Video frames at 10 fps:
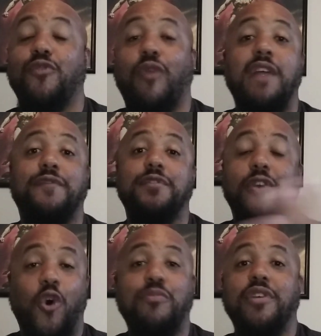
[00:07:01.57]
to rival the
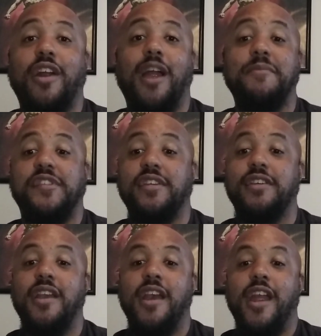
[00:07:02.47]
Cobra Kai. But
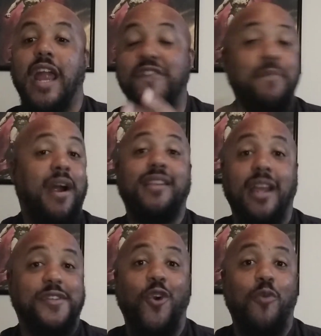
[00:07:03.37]
see, everybody
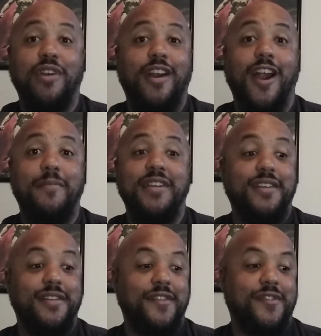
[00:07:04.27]
likes Cobra Kai
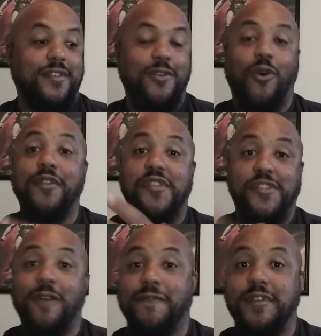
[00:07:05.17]
because, you know, on the
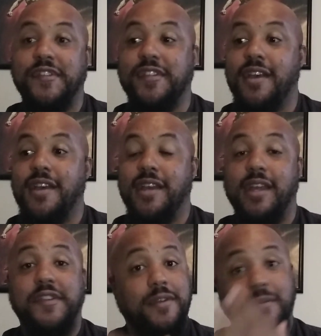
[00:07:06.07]
surface,
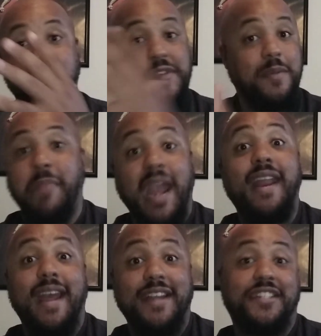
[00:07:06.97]
it's some it's some
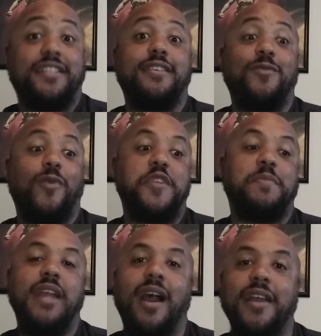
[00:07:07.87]
badass shit. Whereas
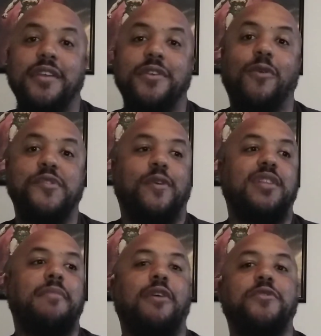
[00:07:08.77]
Miyagi Do, it's
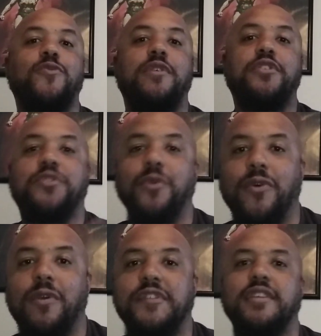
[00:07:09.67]
all about doing
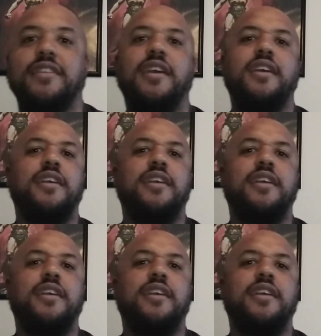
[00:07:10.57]
chores and